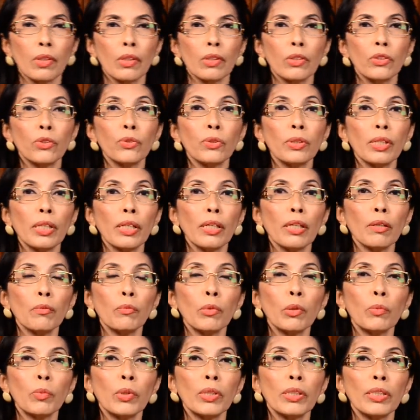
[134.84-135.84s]
Today,
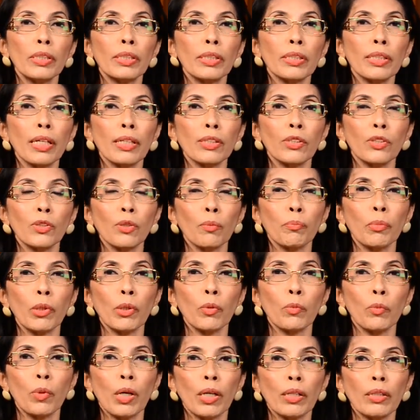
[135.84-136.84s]
we will discuss topic
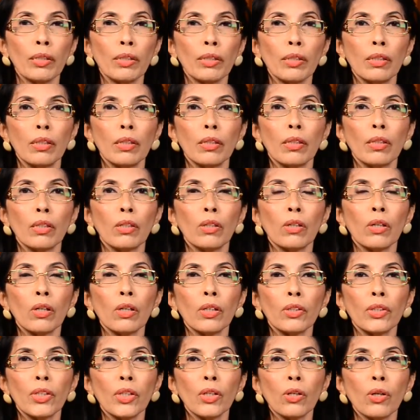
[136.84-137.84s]
1
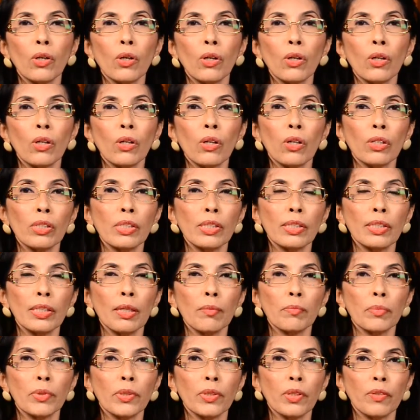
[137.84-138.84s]
on the core
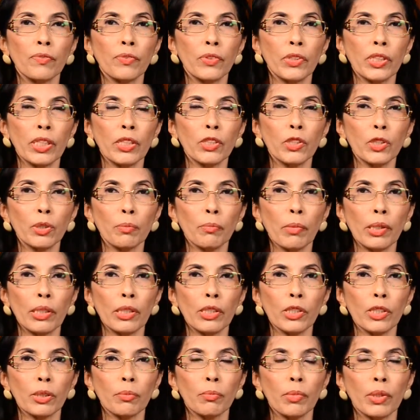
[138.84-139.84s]
concepts of change
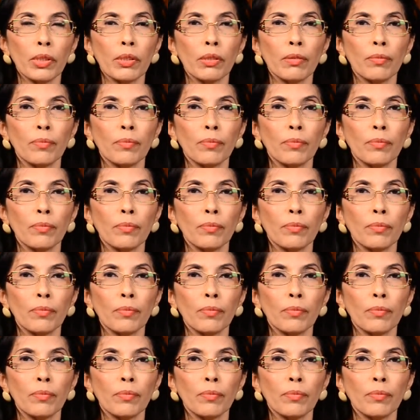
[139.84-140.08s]
management.